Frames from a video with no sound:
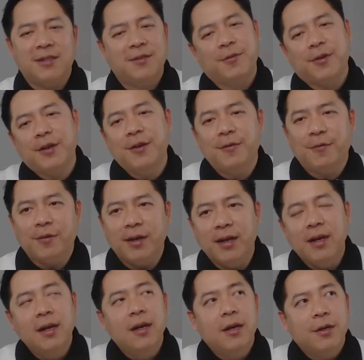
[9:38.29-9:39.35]
it's for you free.
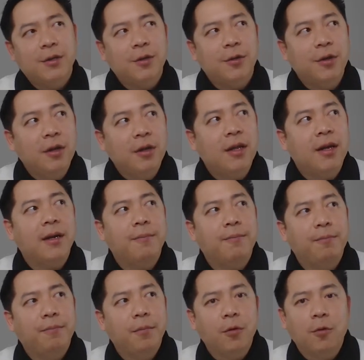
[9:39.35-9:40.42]
So you learn
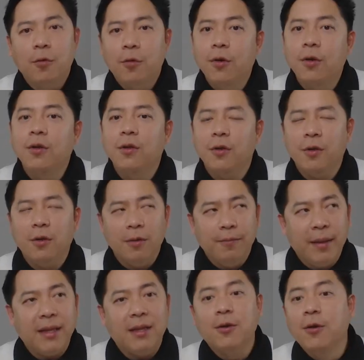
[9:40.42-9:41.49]
good, you
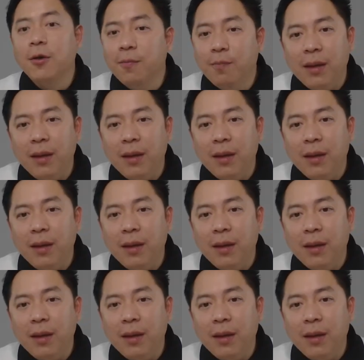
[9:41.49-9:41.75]
meet good